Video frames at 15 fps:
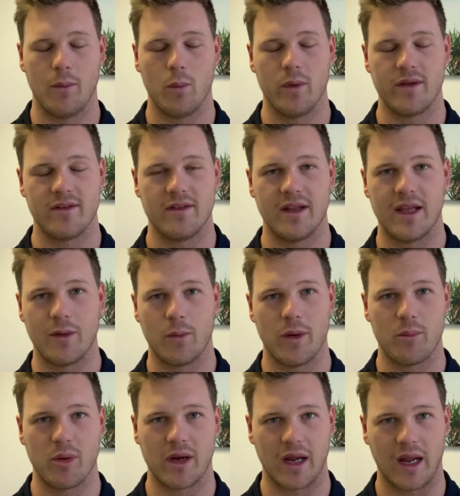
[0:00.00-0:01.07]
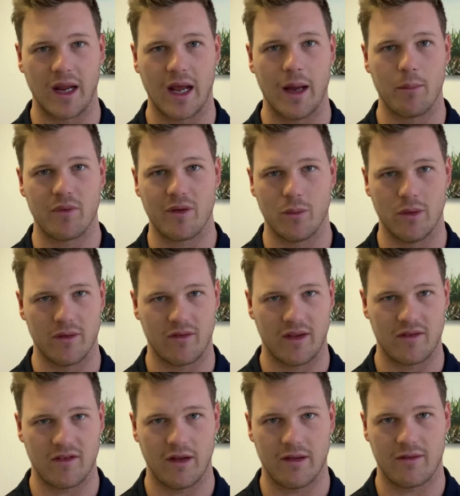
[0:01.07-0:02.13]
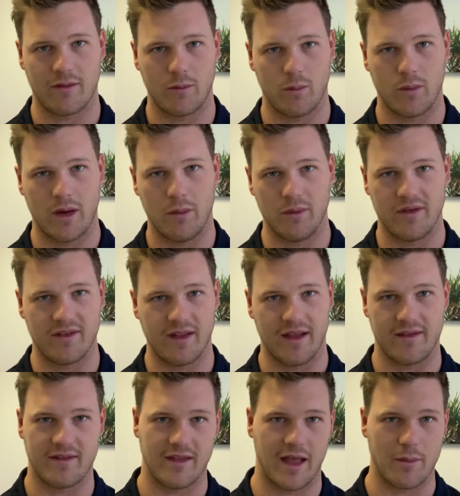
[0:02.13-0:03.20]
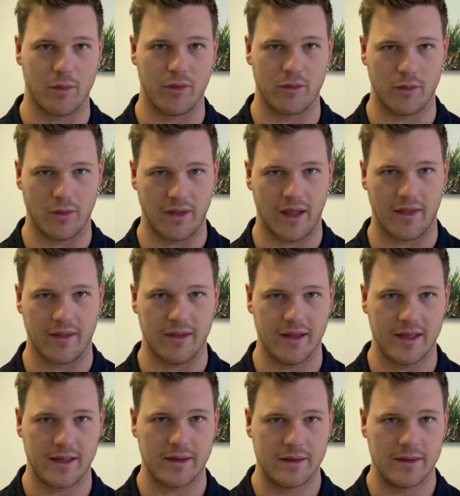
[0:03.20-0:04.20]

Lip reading: which knee we're bringing up towards our chest while we stay stable through the other leg.